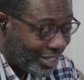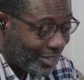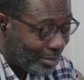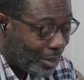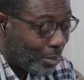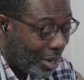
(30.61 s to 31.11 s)

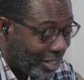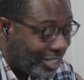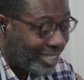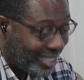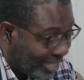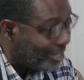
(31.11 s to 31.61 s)
So we
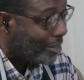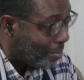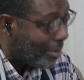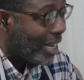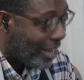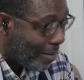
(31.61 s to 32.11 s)
want it
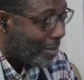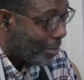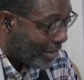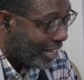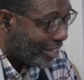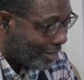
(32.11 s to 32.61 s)
to become
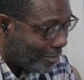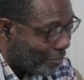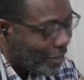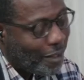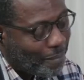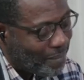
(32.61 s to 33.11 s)
a really good
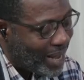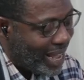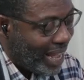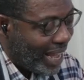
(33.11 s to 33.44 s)
film.